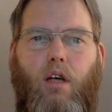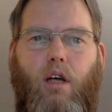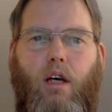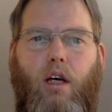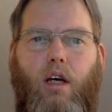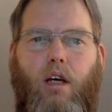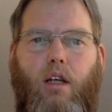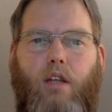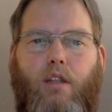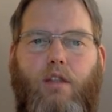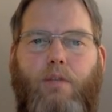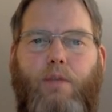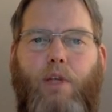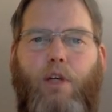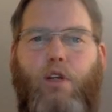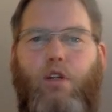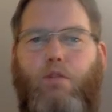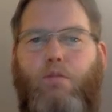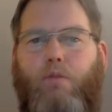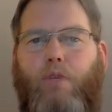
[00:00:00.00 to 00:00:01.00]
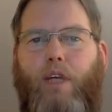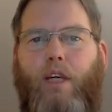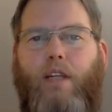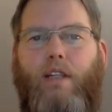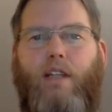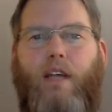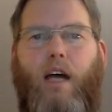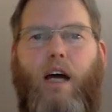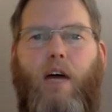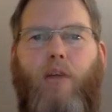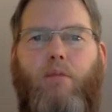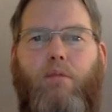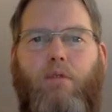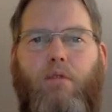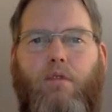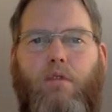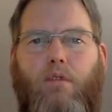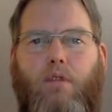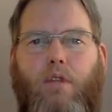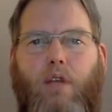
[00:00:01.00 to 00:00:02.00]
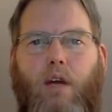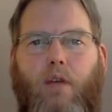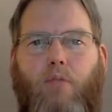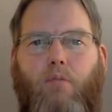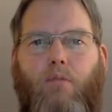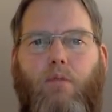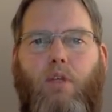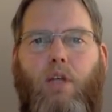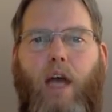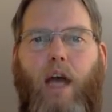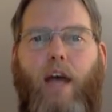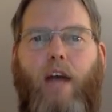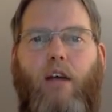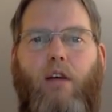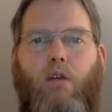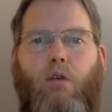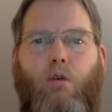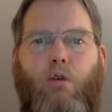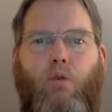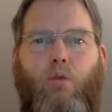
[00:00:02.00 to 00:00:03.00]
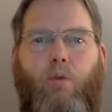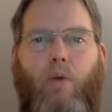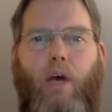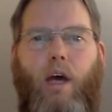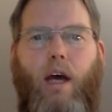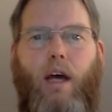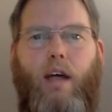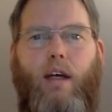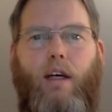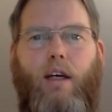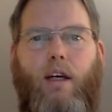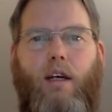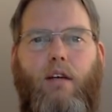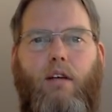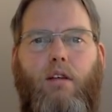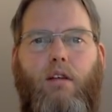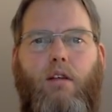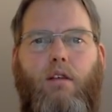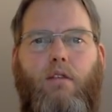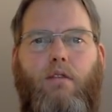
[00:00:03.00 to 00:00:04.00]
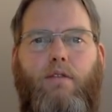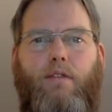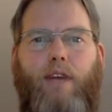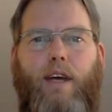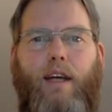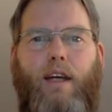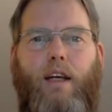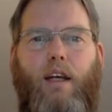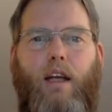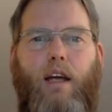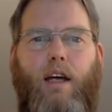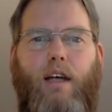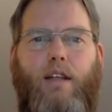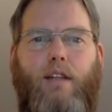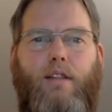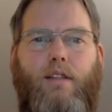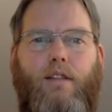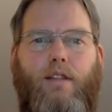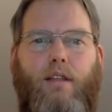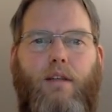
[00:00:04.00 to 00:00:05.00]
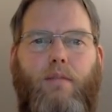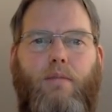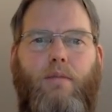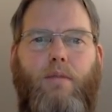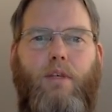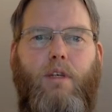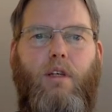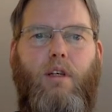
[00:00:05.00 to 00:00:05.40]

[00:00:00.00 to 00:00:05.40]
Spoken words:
And Sibelius brings up some dialog where I can finalize some